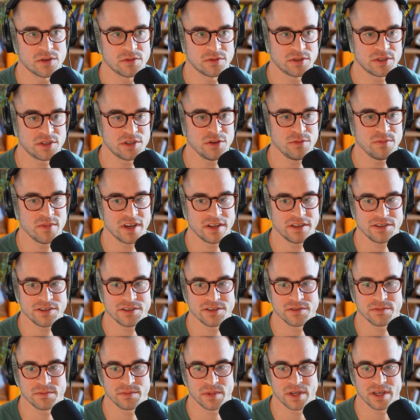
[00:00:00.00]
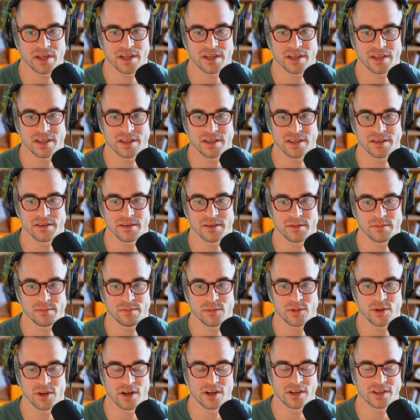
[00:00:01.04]
Too Much by
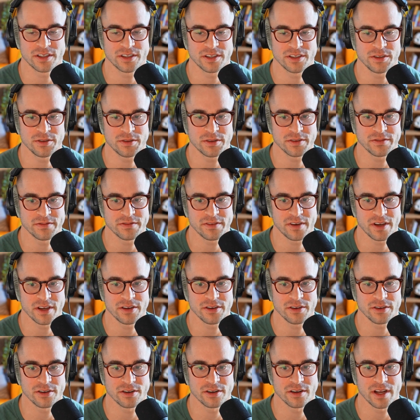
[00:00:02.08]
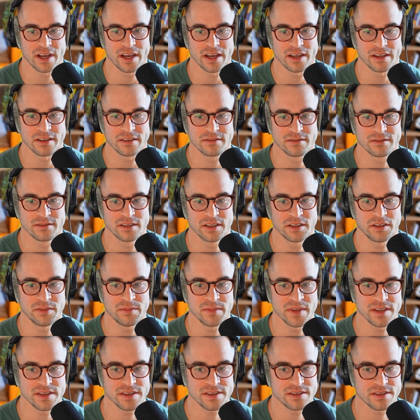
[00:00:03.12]
Priyanka, you can find her at
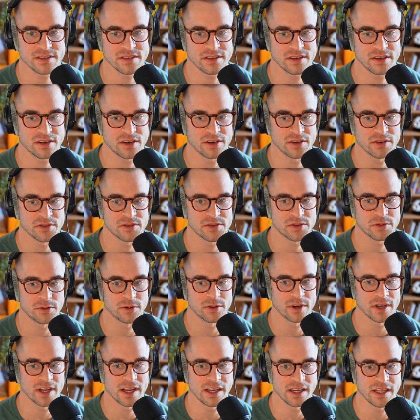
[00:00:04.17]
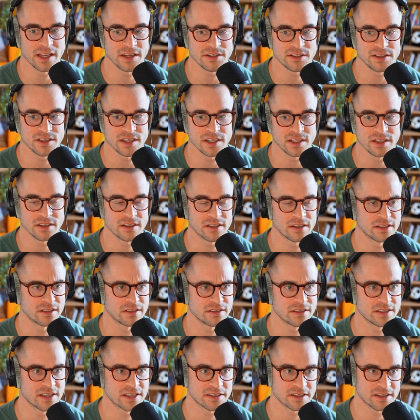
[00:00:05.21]
_ADHD
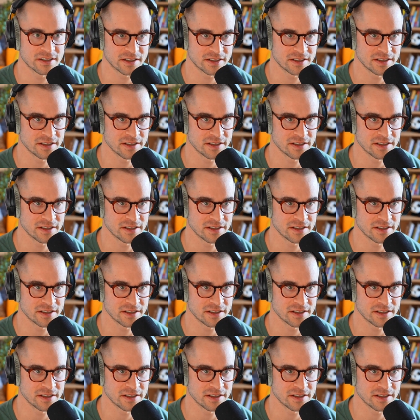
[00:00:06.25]
on TikTok and